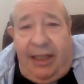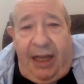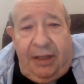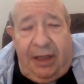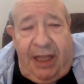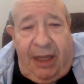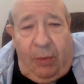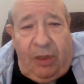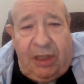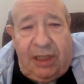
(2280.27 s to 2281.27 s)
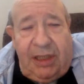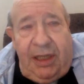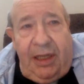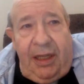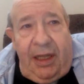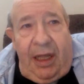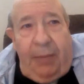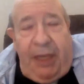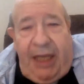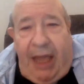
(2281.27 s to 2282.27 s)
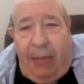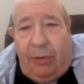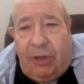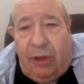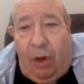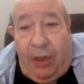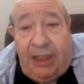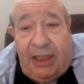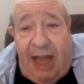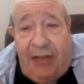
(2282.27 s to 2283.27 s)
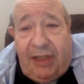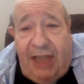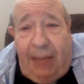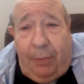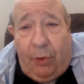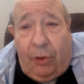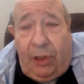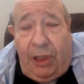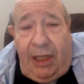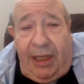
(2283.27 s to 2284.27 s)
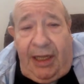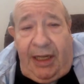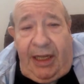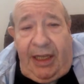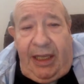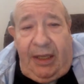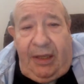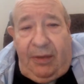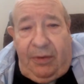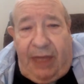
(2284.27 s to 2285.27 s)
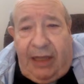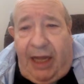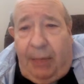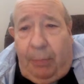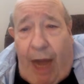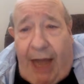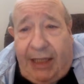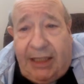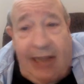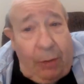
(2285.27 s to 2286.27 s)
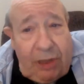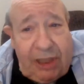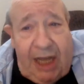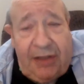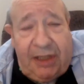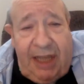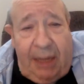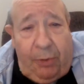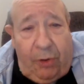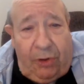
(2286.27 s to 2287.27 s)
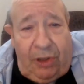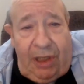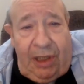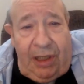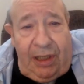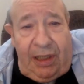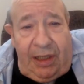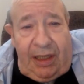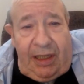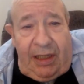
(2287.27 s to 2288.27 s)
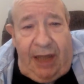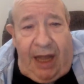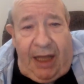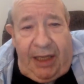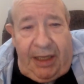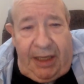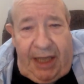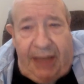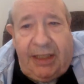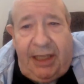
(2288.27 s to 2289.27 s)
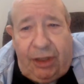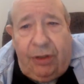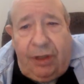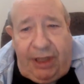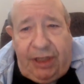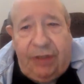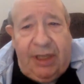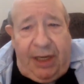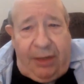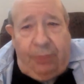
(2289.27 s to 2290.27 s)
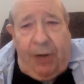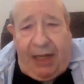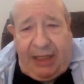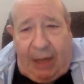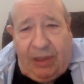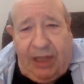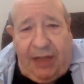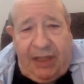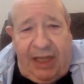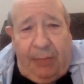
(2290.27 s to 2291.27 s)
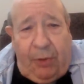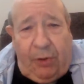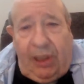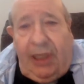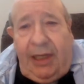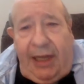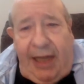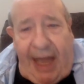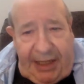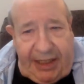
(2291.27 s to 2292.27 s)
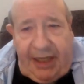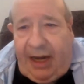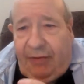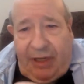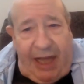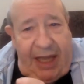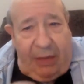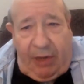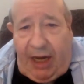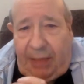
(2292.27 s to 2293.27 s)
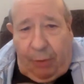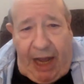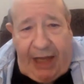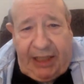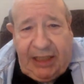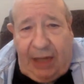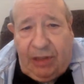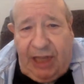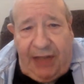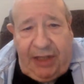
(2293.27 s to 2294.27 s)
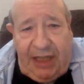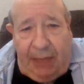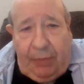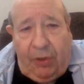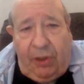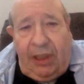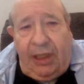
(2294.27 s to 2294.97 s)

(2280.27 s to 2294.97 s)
the other thing was being able to go inside the temple. They let him practice outside the temple. He had a teacher, and the teacher said, "You practice outside the temple." And he did. Every day he went out and he practiced outside the temple.